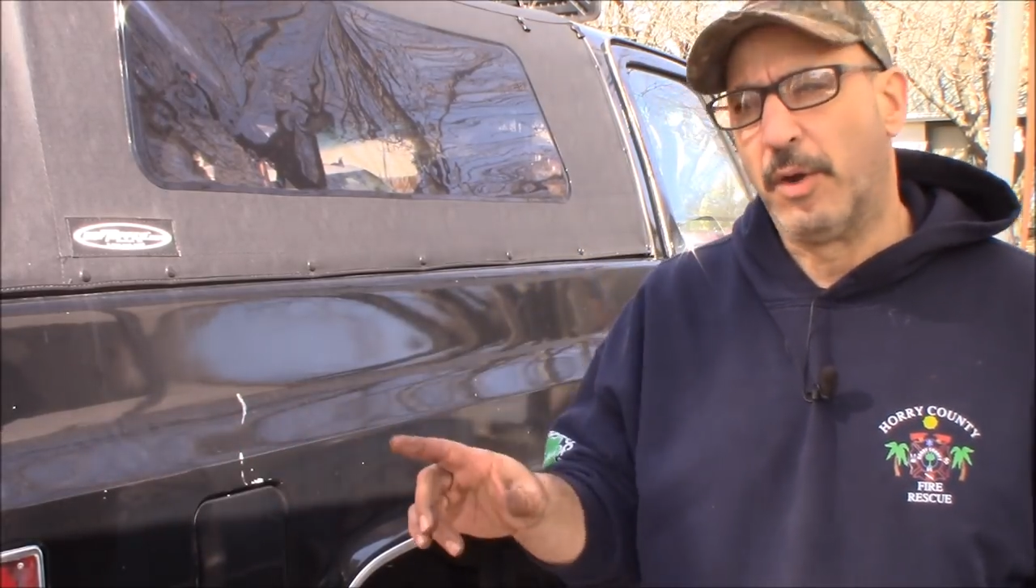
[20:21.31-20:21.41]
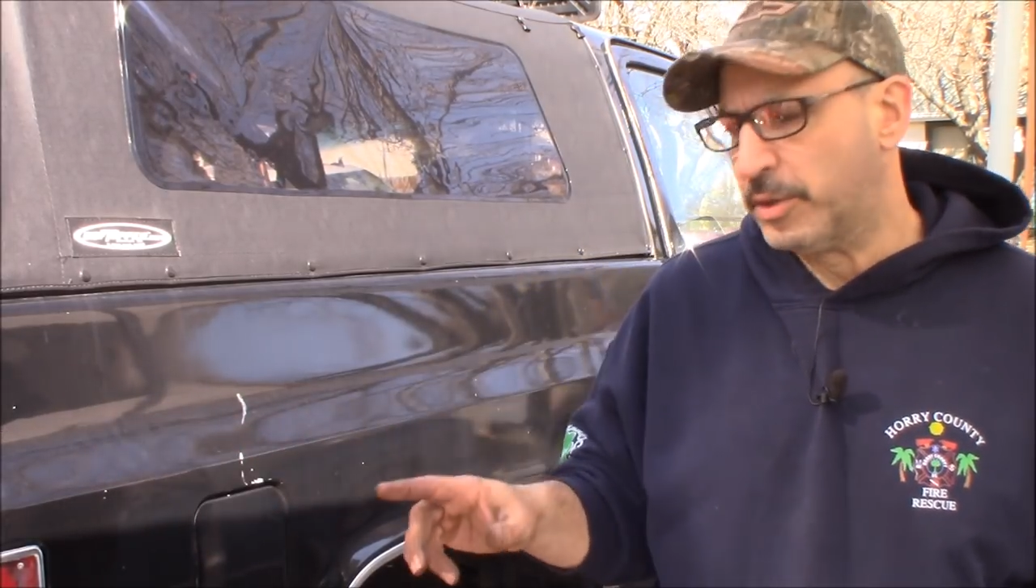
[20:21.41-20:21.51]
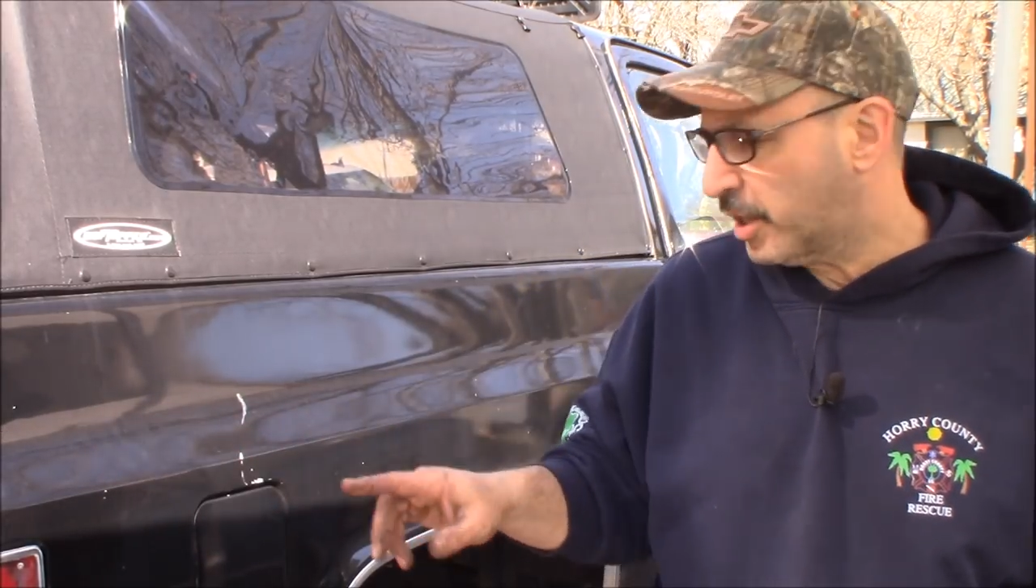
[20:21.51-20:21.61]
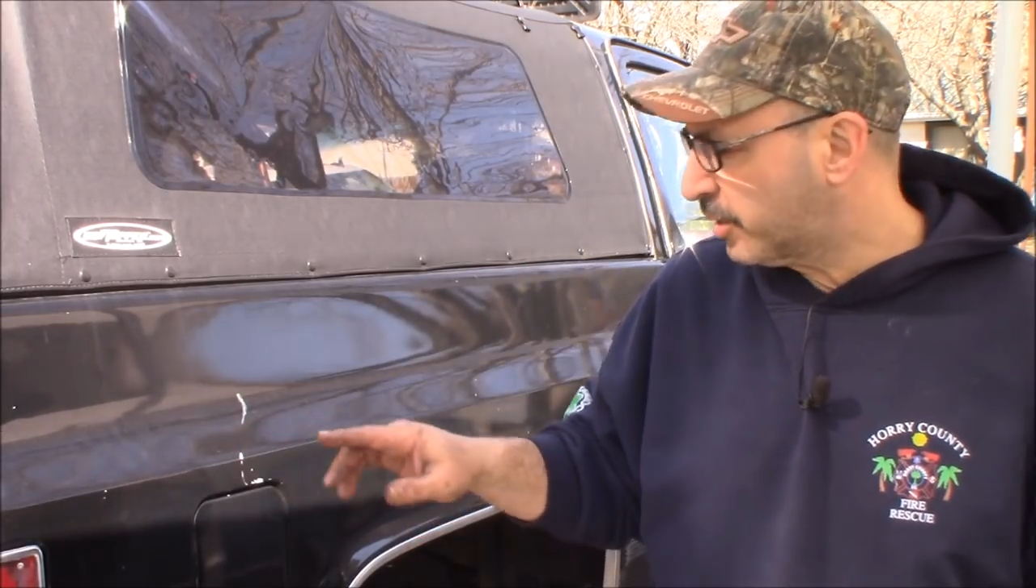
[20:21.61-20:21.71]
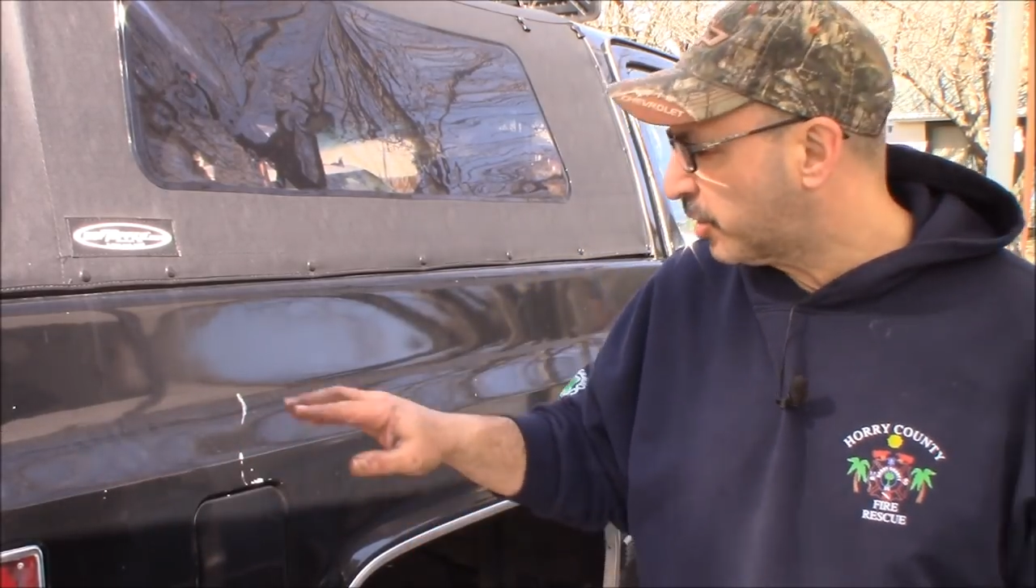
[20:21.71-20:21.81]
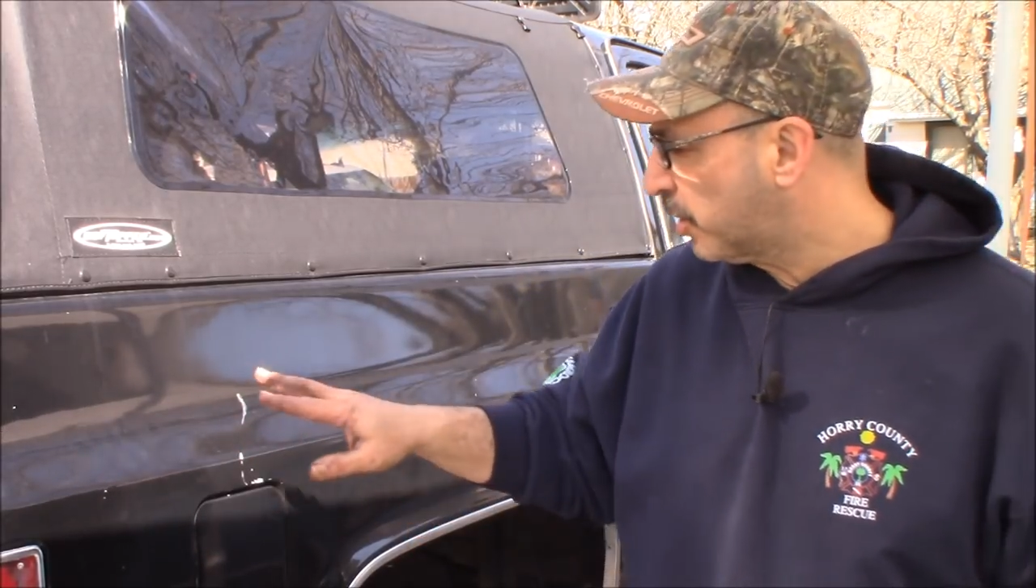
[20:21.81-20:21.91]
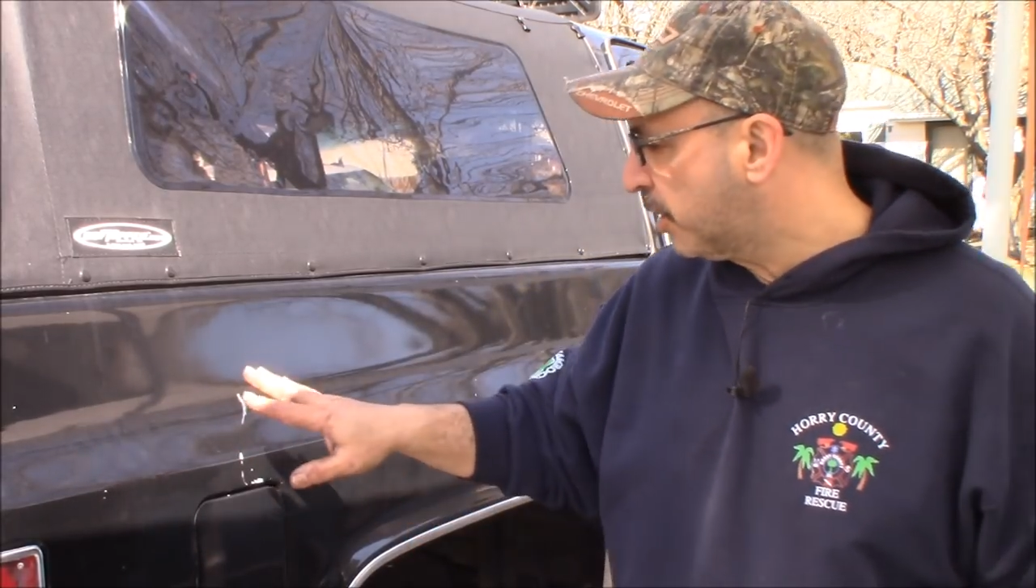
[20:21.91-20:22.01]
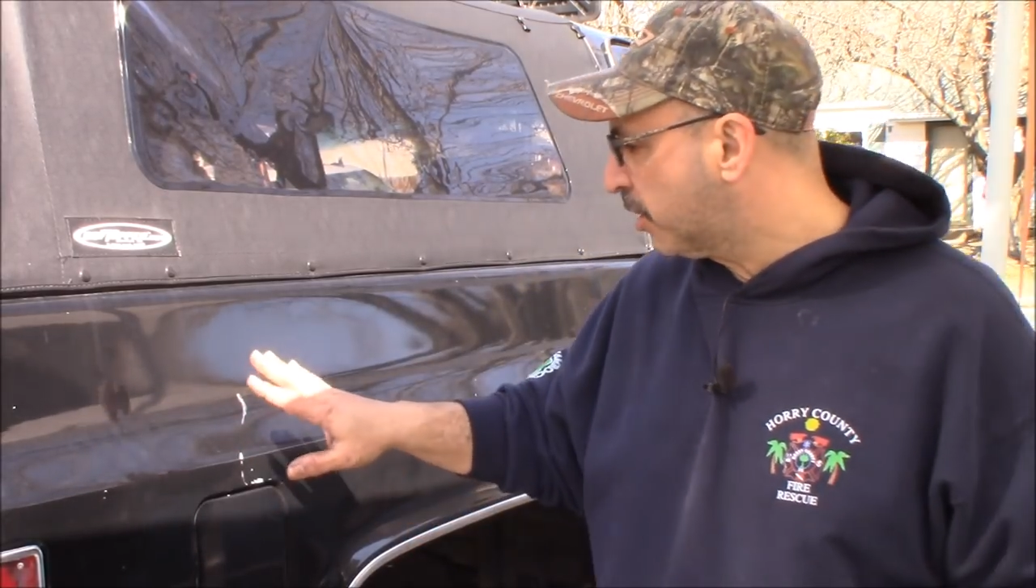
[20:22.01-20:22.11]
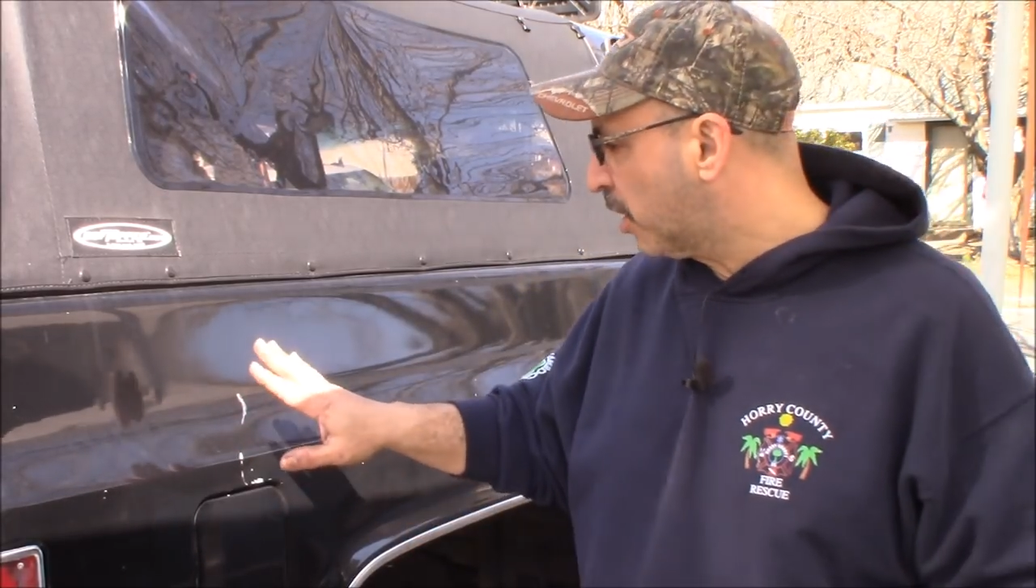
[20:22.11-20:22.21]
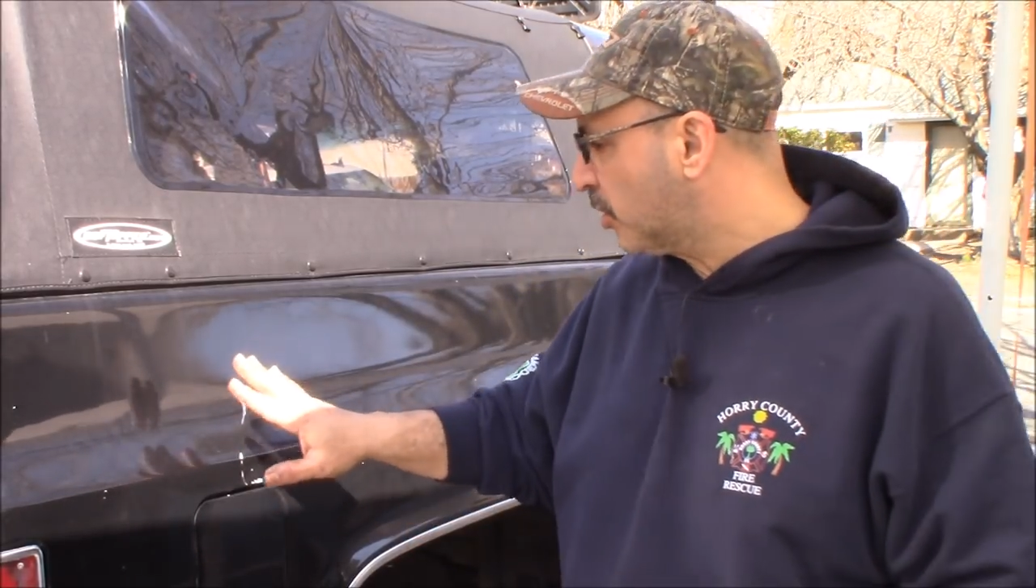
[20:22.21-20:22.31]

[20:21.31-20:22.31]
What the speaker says: always has a